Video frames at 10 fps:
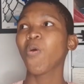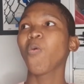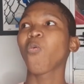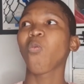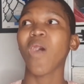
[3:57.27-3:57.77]

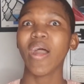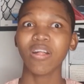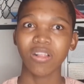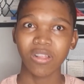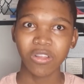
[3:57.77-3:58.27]

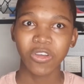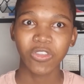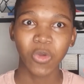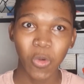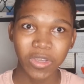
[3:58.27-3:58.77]
While
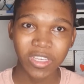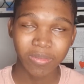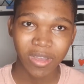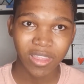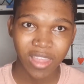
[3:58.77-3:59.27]
talking
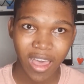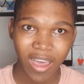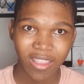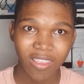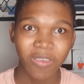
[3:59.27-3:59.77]
about
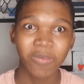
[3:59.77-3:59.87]
that,